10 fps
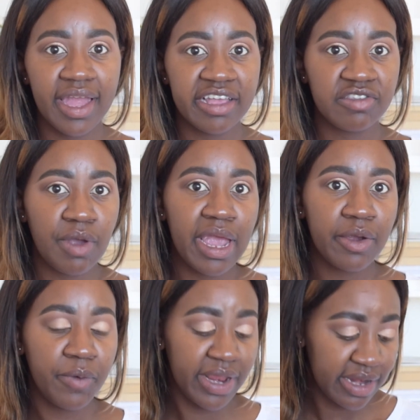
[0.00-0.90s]
guys, so I
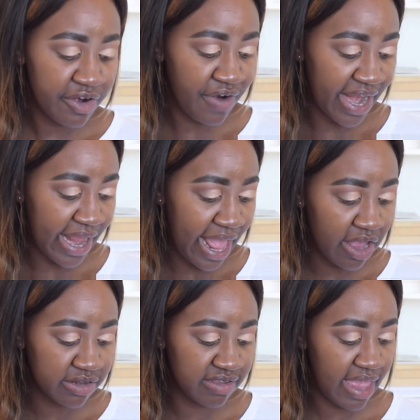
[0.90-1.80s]
quickly ran
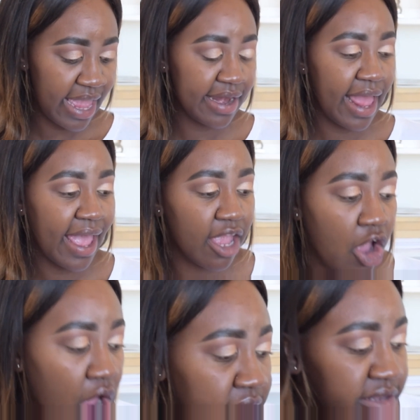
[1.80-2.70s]
out and I
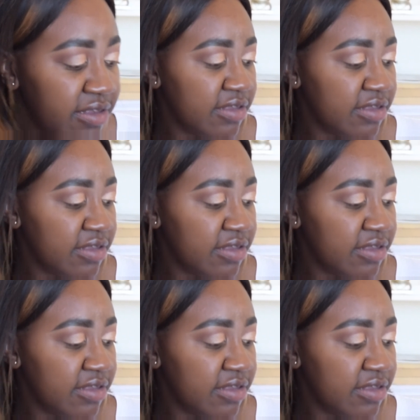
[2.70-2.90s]
got